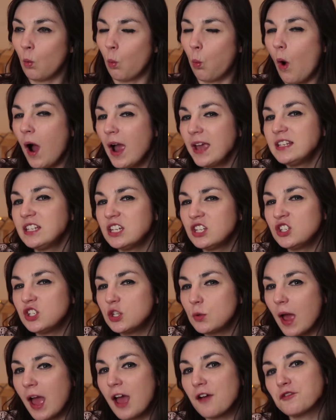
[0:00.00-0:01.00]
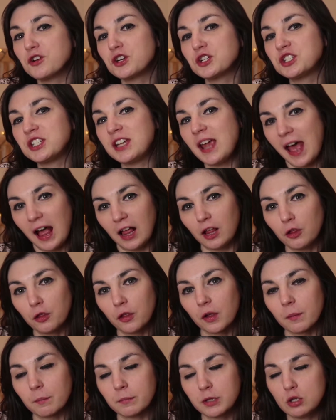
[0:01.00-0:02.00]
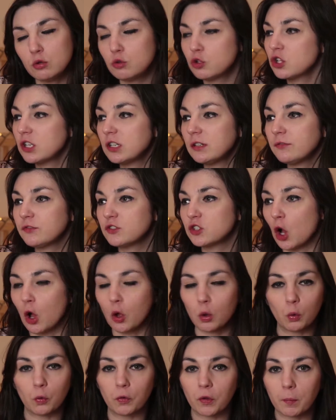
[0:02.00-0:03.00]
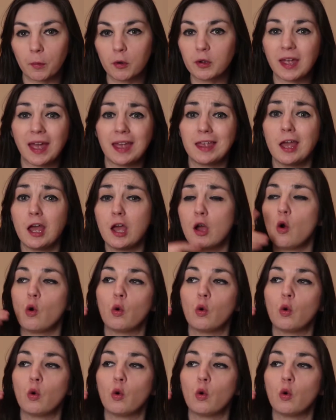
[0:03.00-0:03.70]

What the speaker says: Why didn't you ever tell them? You should have told them, okay?